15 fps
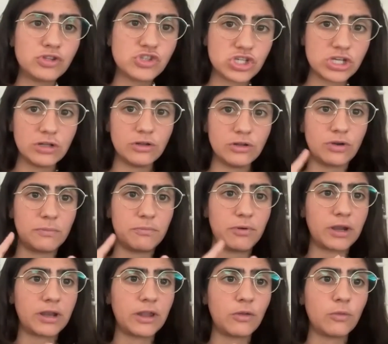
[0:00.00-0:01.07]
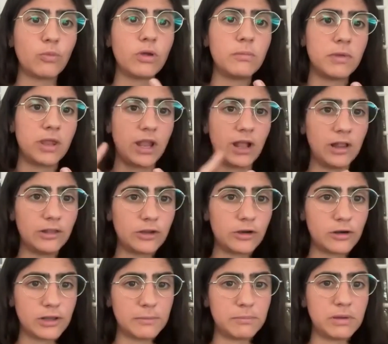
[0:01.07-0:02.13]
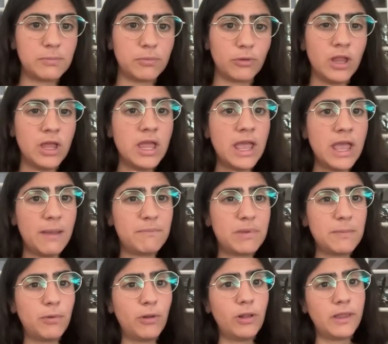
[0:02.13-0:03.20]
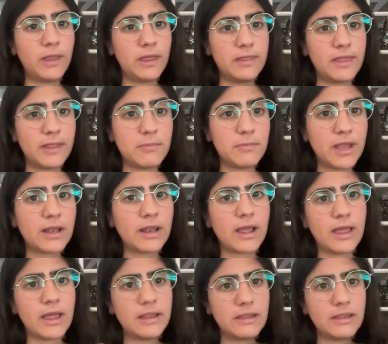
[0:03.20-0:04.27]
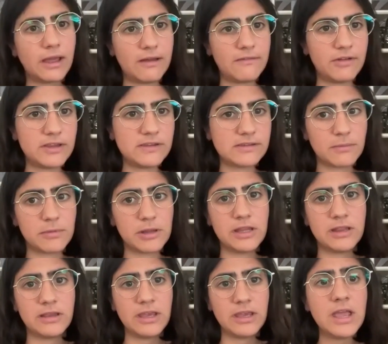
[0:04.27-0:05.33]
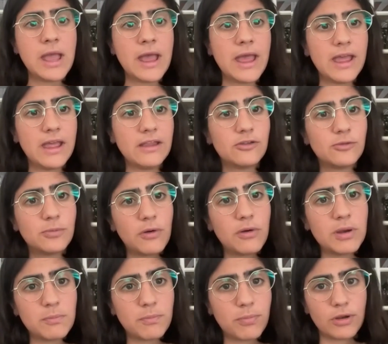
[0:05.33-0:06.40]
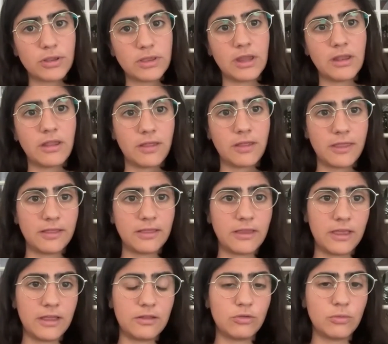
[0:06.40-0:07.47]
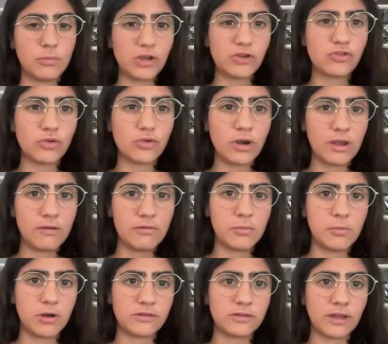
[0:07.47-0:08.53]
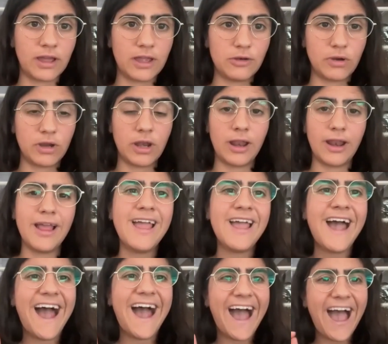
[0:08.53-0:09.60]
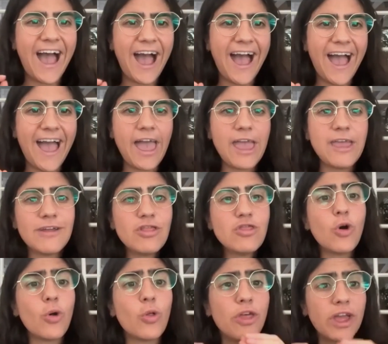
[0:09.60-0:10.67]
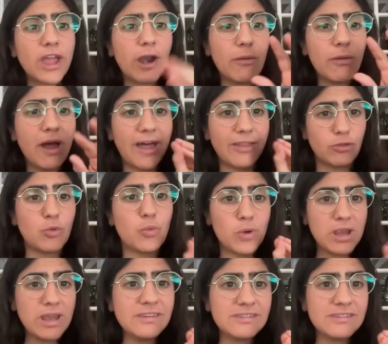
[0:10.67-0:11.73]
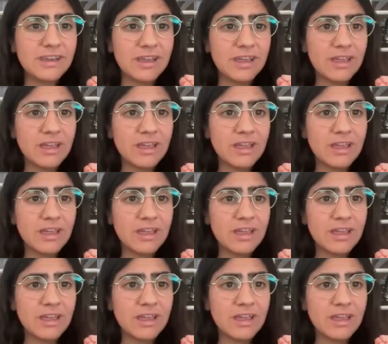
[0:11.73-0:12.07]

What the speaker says: children, pregnant women, elderly people, and people that might have a disability, it's very important that to make sure everybody's hydrated. Even though they are at risk,